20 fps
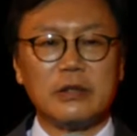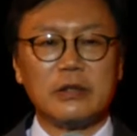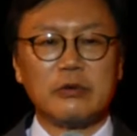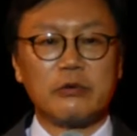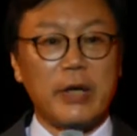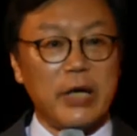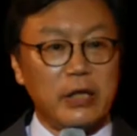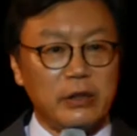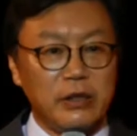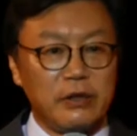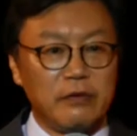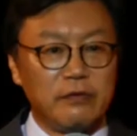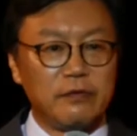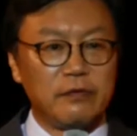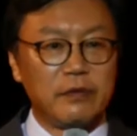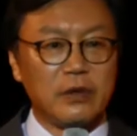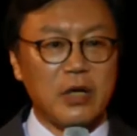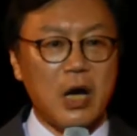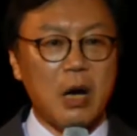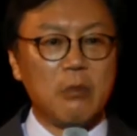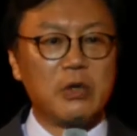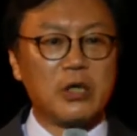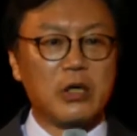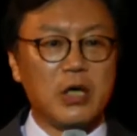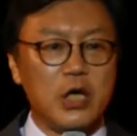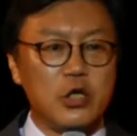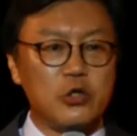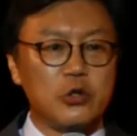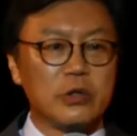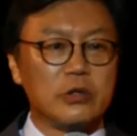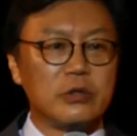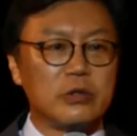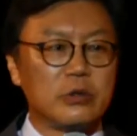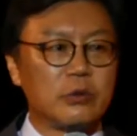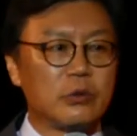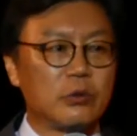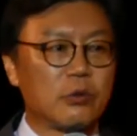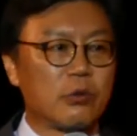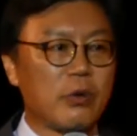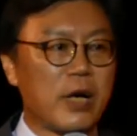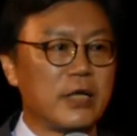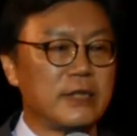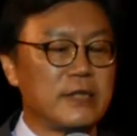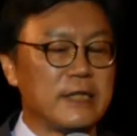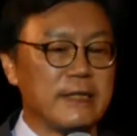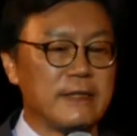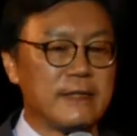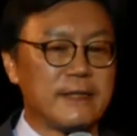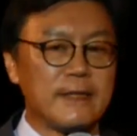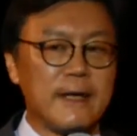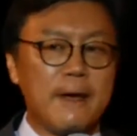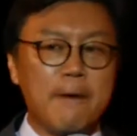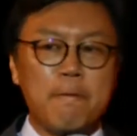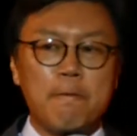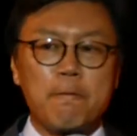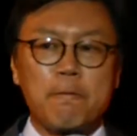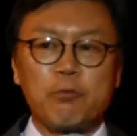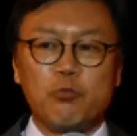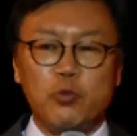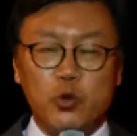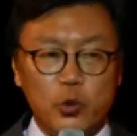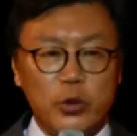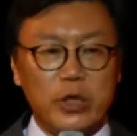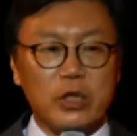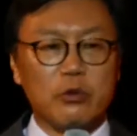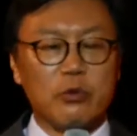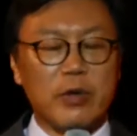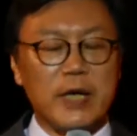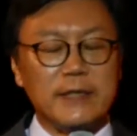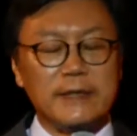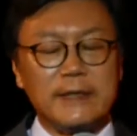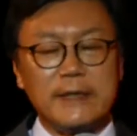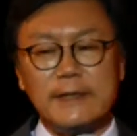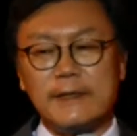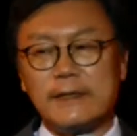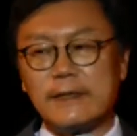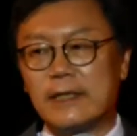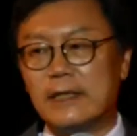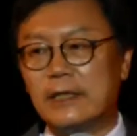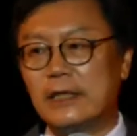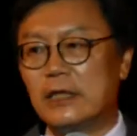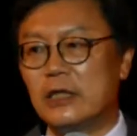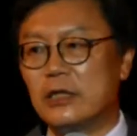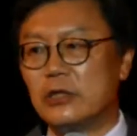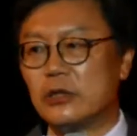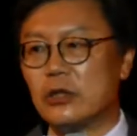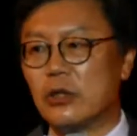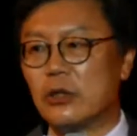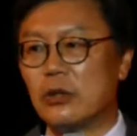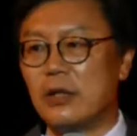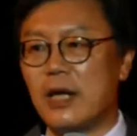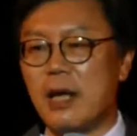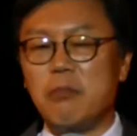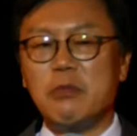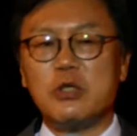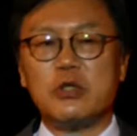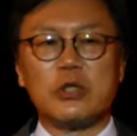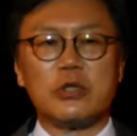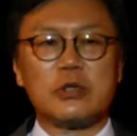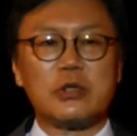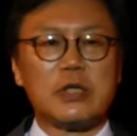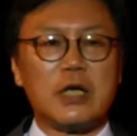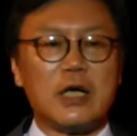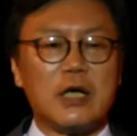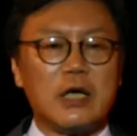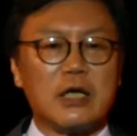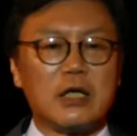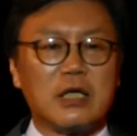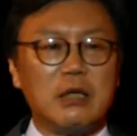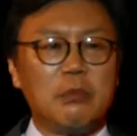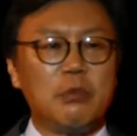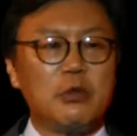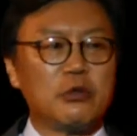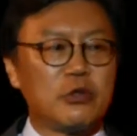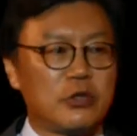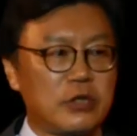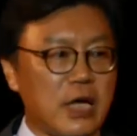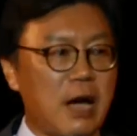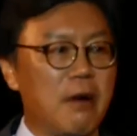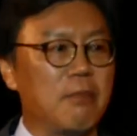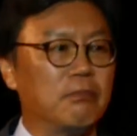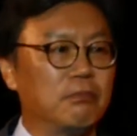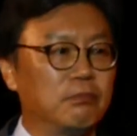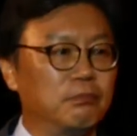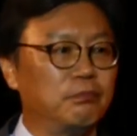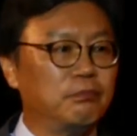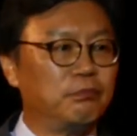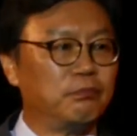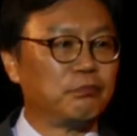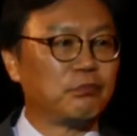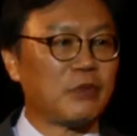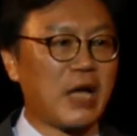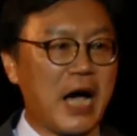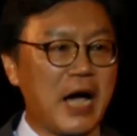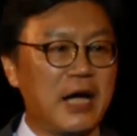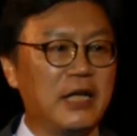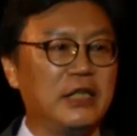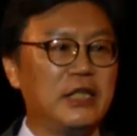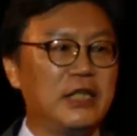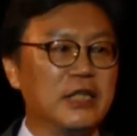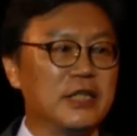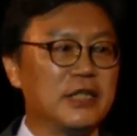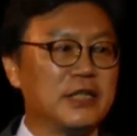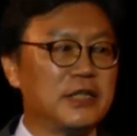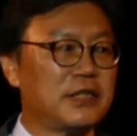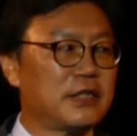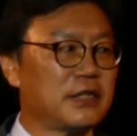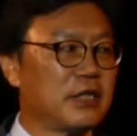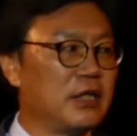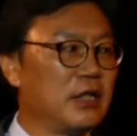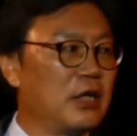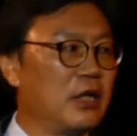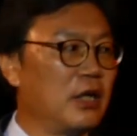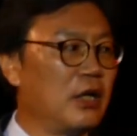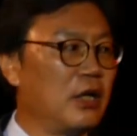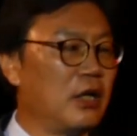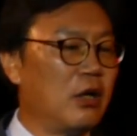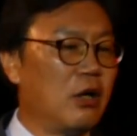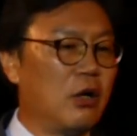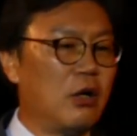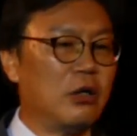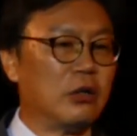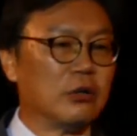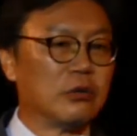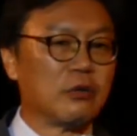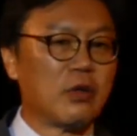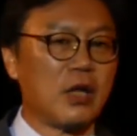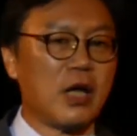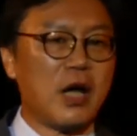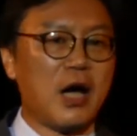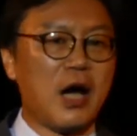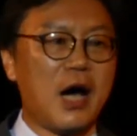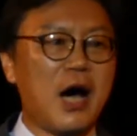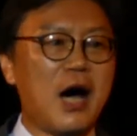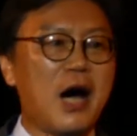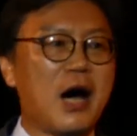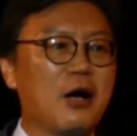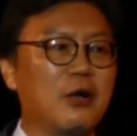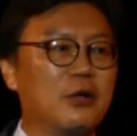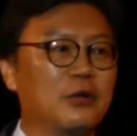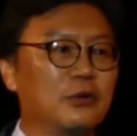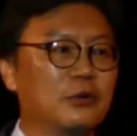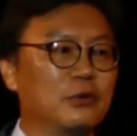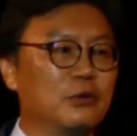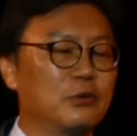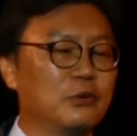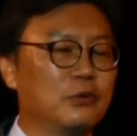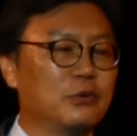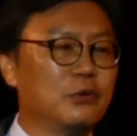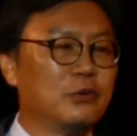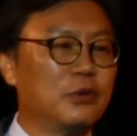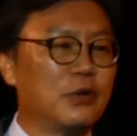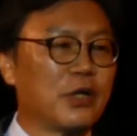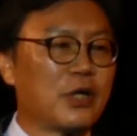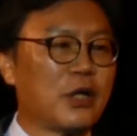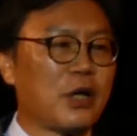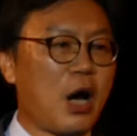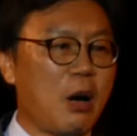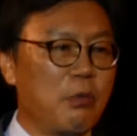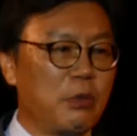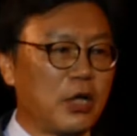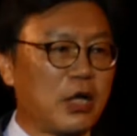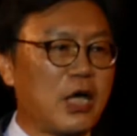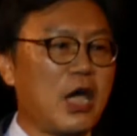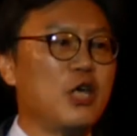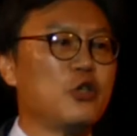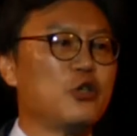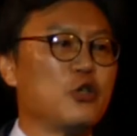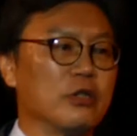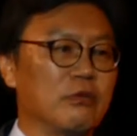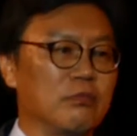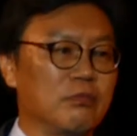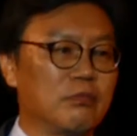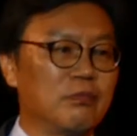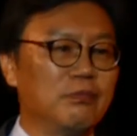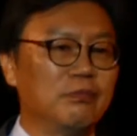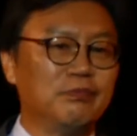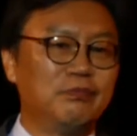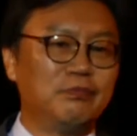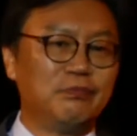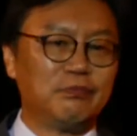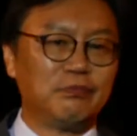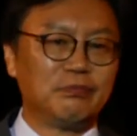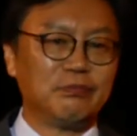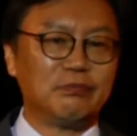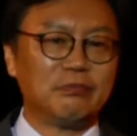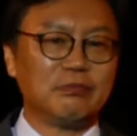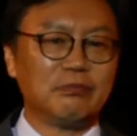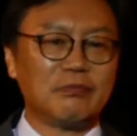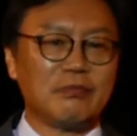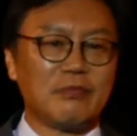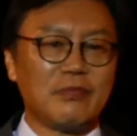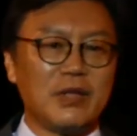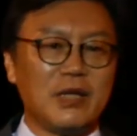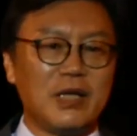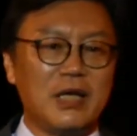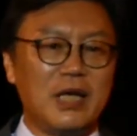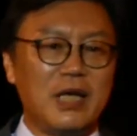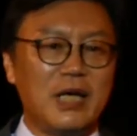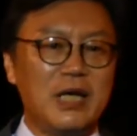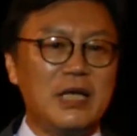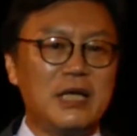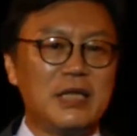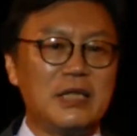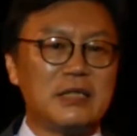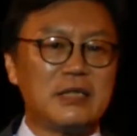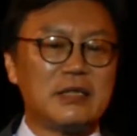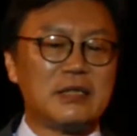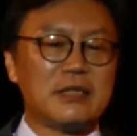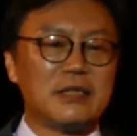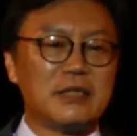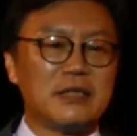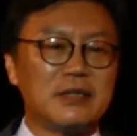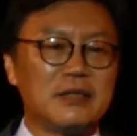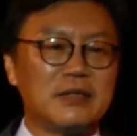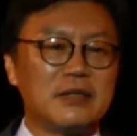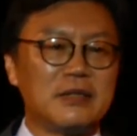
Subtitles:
Creative Communications Through Crisis, during crisis. So let me just give you some ideas on how communication is